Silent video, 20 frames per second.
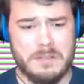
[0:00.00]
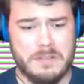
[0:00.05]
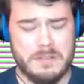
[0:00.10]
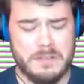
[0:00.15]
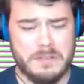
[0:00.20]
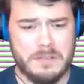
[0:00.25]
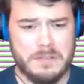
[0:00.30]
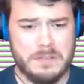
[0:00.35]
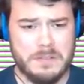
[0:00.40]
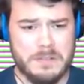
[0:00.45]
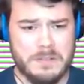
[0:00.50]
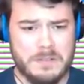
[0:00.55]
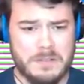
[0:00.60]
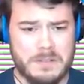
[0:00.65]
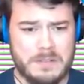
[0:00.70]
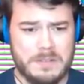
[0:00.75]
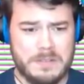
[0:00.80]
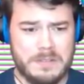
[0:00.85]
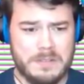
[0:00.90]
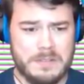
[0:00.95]

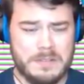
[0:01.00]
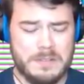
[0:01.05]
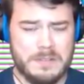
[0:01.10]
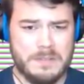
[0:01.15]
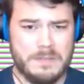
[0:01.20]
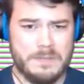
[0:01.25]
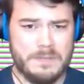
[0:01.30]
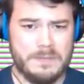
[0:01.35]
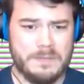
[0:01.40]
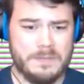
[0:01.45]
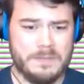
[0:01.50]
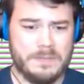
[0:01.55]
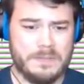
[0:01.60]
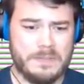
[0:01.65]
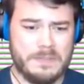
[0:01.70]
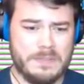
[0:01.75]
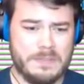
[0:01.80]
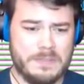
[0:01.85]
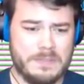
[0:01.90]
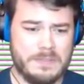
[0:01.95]

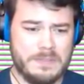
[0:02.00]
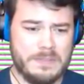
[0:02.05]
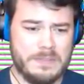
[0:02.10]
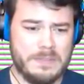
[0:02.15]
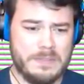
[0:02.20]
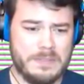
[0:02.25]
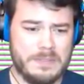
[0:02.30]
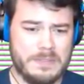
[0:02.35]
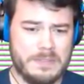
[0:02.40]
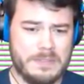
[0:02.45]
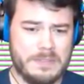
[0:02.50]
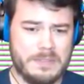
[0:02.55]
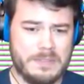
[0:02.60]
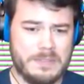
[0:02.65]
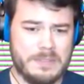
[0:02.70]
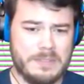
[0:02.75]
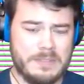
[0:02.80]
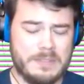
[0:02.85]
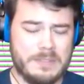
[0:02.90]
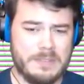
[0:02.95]

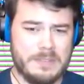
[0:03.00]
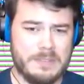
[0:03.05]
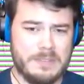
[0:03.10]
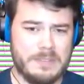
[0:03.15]
No one is speaking in this clip.